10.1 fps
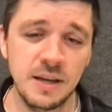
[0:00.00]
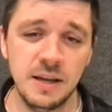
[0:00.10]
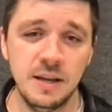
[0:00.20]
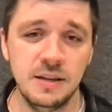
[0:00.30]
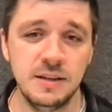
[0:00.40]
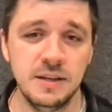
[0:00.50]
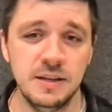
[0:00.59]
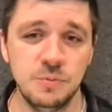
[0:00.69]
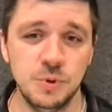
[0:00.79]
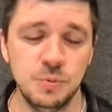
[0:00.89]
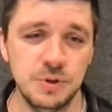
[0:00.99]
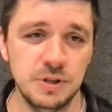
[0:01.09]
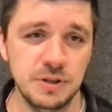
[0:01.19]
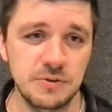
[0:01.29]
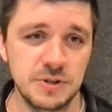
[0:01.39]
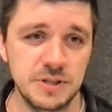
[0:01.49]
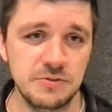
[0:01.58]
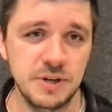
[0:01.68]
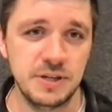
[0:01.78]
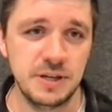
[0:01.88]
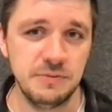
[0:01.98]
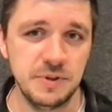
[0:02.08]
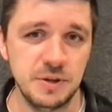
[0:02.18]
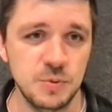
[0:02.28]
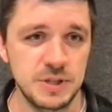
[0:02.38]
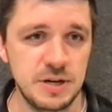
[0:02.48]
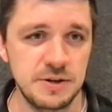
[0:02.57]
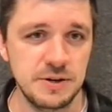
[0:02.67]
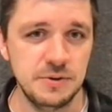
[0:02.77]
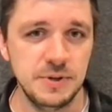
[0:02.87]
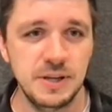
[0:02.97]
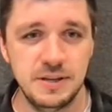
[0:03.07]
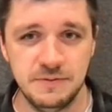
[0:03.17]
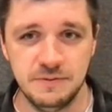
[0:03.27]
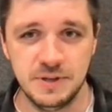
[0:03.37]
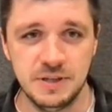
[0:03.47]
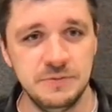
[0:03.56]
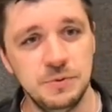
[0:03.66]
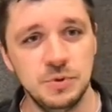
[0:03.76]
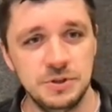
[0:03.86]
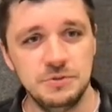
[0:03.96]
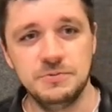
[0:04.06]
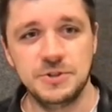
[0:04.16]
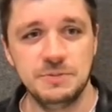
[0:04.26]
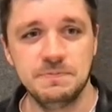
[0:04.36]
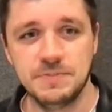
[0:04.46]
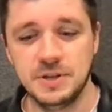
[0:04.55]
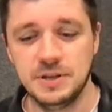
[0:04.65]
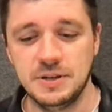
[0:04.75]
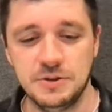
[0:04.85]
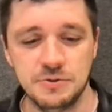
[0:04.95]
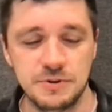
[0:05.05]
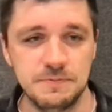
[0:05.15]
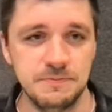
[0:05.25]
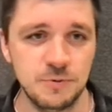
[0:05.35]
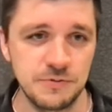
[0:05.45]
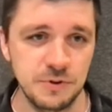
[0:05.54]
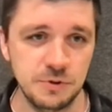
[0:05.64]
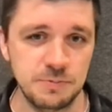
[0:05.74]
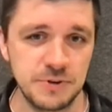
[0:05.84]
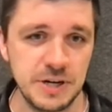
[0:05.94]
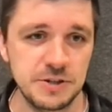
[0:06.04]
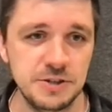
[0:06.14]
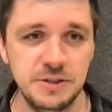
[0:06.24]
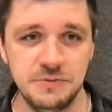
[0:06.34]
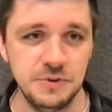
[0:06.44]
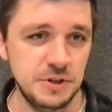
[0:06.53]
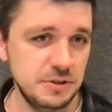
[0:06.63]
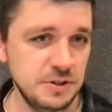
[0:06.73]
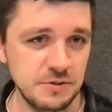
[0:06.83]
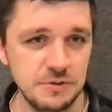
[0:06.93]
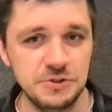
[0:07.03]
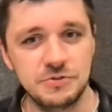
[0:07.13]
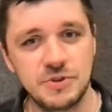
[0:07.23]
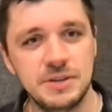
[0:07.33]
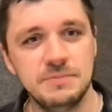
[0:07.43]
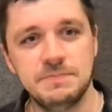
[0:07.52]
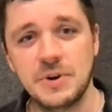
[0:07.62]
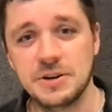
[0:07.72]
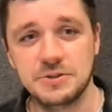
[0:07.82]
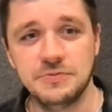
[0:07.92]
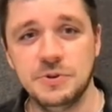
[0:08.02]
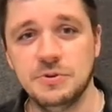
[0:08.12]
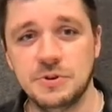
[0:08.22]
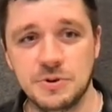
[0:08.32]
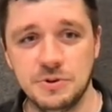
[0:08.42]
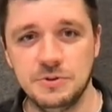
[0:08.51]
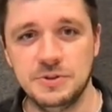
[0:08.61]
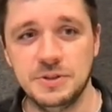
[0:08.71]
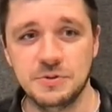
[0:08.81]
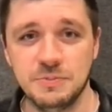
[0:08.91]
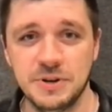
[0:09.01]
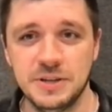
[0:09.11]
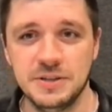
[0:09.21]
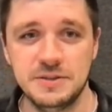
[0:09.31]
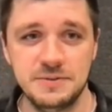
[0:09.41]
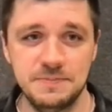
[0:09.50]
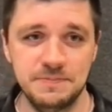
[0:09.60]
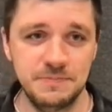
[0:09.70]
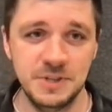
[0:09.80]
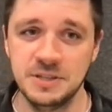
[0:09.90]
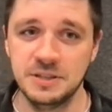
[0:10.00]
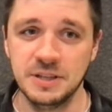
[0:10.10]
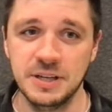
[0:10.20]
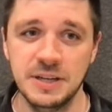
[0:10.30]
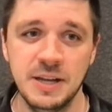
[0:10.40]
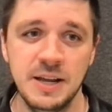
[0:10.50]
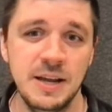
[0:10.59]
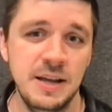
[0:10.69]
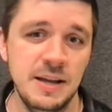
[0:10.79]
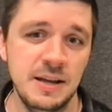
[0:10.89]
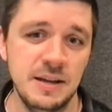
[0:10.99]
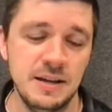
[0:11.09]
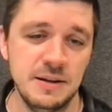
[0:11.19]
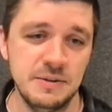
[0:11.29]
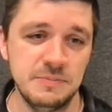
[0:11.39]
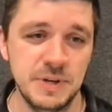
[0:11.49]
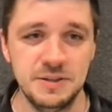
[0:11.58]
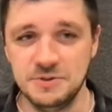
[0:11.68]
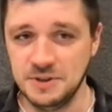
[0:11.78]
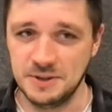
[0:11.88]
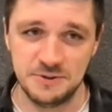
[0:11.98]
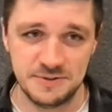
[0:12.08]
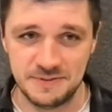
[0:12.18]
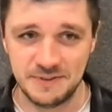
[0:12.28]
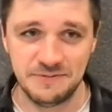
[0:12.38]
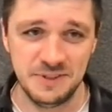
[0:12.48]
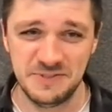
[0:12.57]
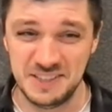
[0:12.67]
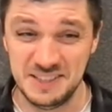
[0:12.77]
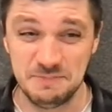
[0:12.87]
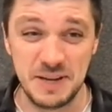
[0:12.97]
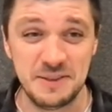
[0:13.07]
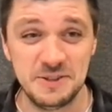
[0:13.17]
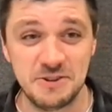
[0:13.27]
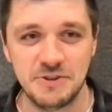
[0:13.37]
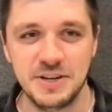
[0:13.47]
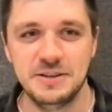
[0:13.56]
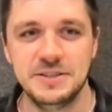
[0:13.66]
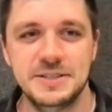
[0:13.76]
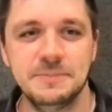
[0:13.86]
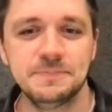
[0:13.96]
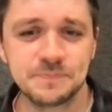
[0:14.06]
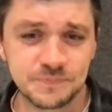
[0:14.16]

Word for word: And uh, we will orchestrate everything with Argo. If you want to ship uh, your workflow to production, if you don't, you can just run parts of your code in Kubernetes easily uh, by using those nifty Python decorators